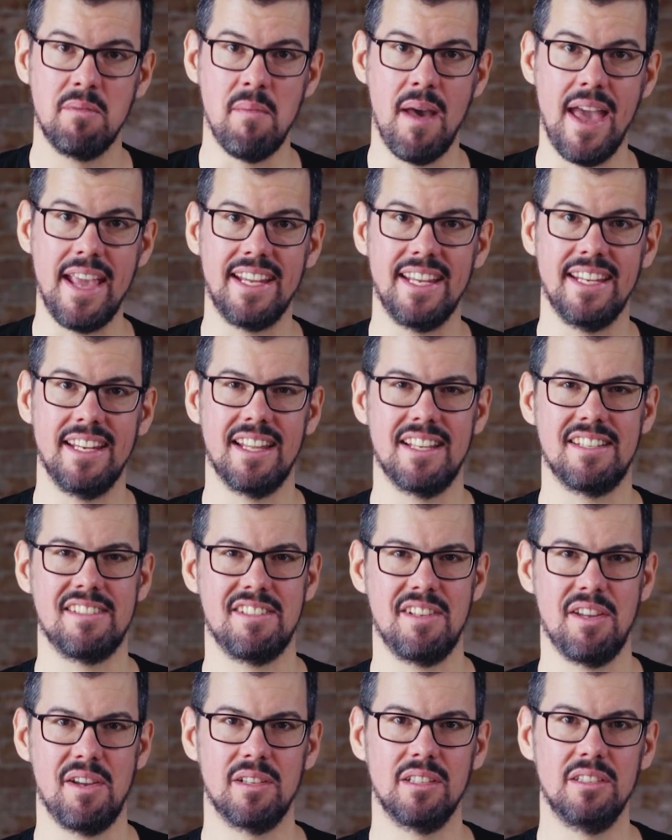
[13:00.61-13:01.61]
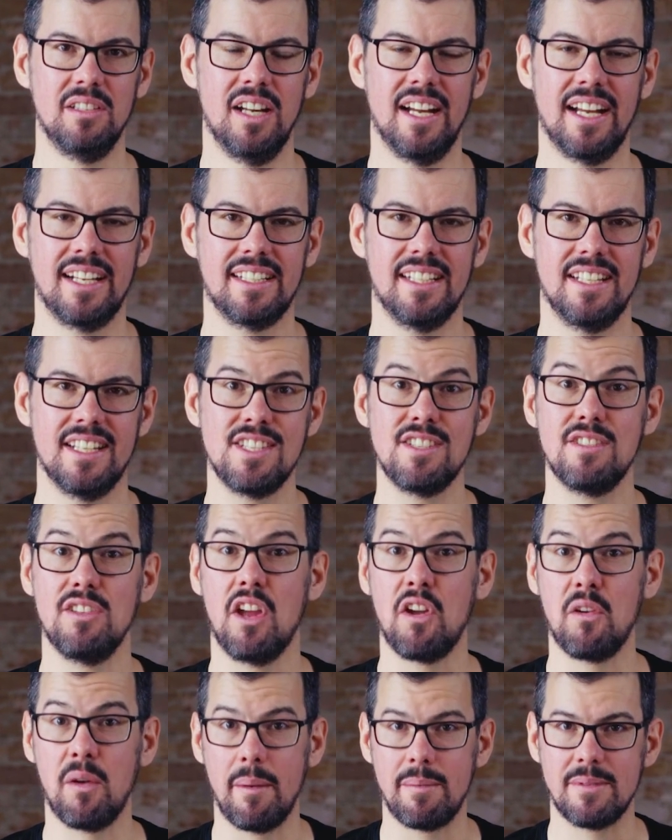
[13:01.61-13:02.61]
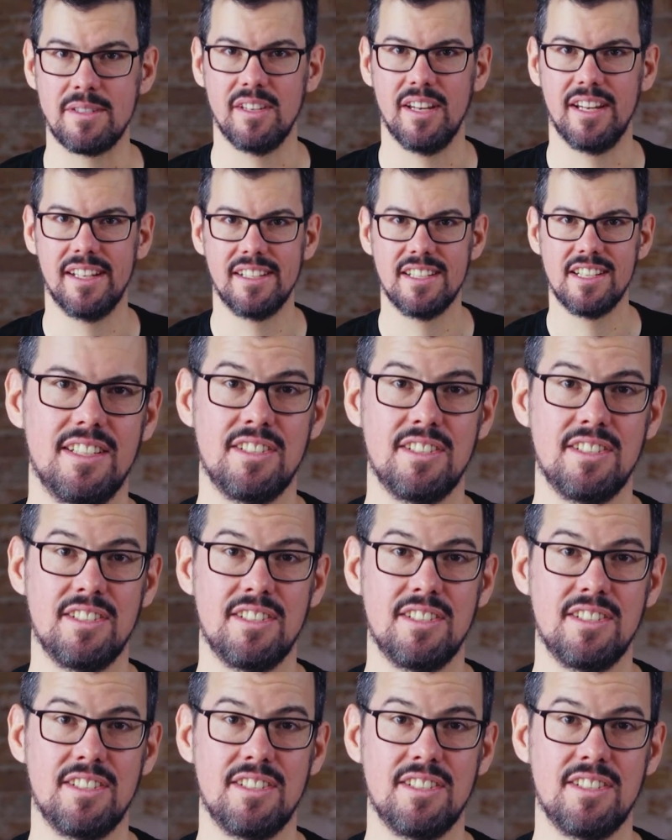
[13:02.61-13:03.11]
make in SEO, like a slow website.